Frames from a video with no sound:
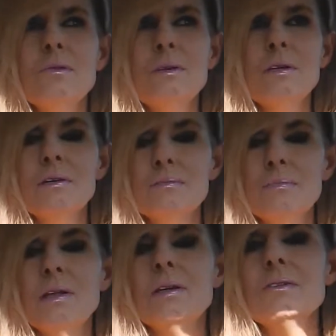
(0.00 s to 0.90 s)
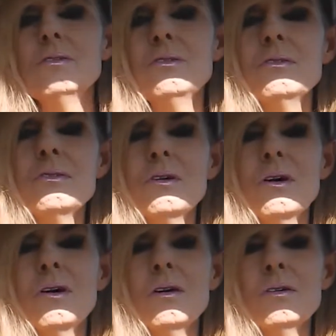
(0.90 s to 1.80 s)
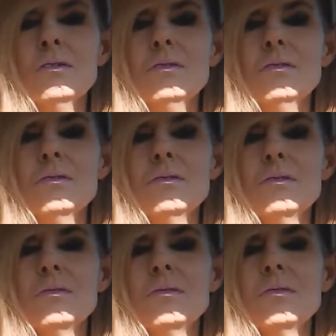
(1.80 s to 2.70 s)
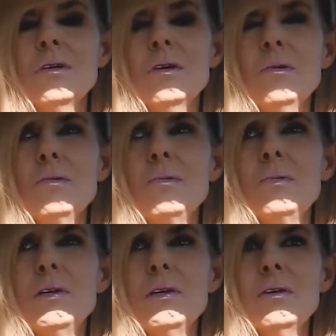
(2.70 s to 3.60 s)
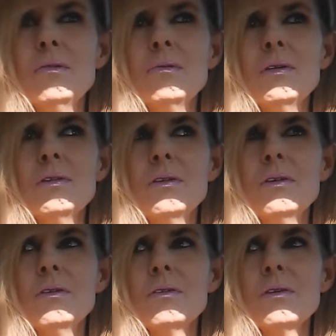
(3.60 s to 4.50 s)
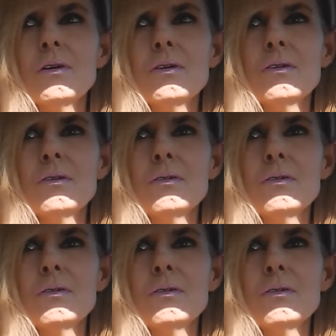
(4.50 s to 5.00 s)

we have blinders on. We think that